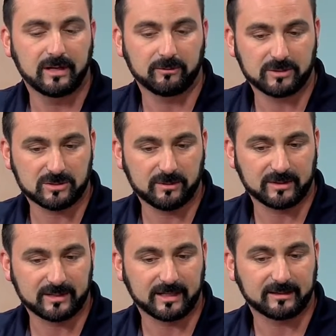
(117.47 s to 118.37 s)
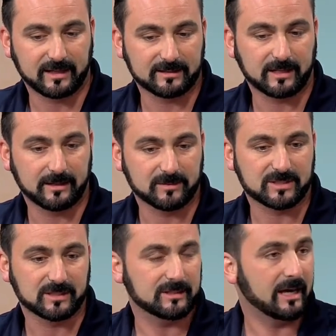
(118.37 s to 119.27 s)
We just want to take that time to
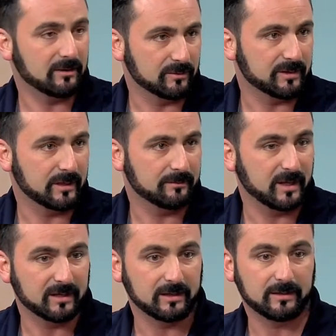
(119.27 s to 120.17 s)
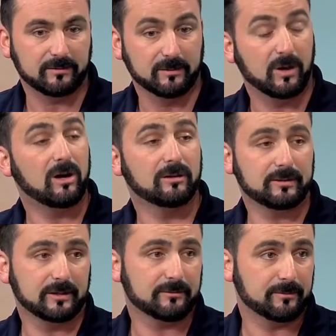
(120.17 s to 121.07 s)
sit down with them and give them all of
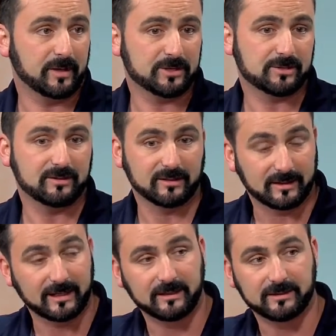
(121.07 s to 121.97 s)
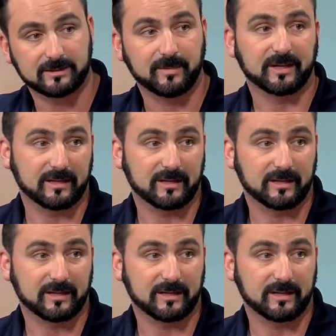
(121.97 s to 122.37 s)
the information that they need to make an